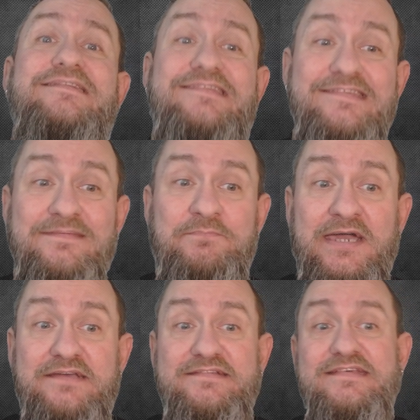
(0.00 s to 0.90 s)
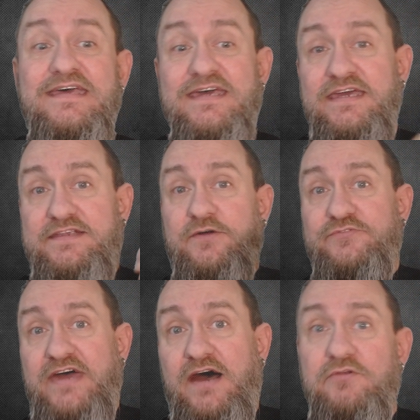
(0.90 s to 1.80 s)
the space. It goes
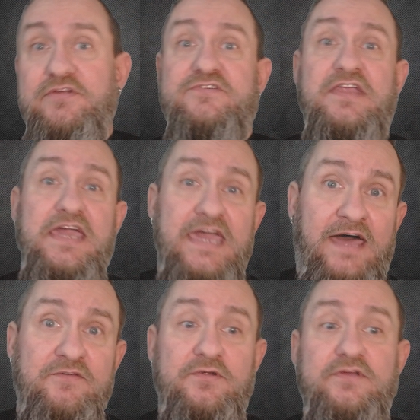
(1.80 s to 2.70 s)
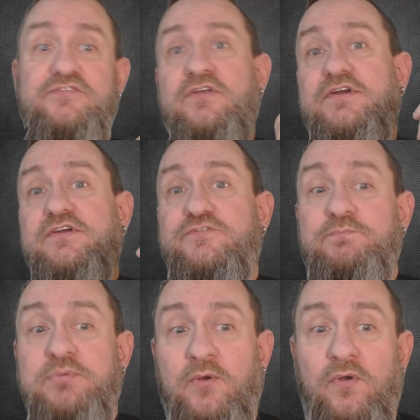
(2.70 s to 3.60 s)
out, it's going to gather, it's going to
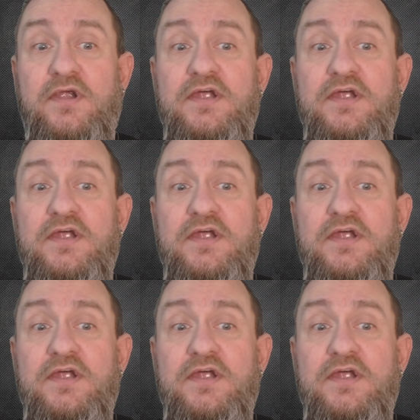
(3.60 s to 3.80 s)
explore.